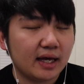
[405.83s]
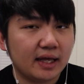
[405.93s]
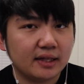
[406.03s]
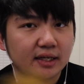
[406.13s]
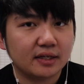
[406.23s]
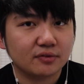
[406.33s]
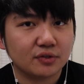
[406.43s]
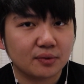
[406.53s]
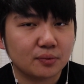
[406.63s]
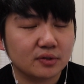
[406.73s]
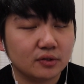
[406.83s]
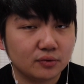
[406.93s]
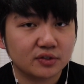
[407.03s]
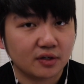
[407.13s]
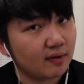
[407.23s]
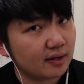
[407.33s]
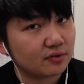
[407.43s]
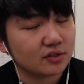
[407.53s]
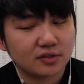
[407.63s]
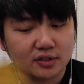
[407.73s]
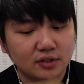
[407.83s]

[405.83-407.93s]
and then you will lose that round.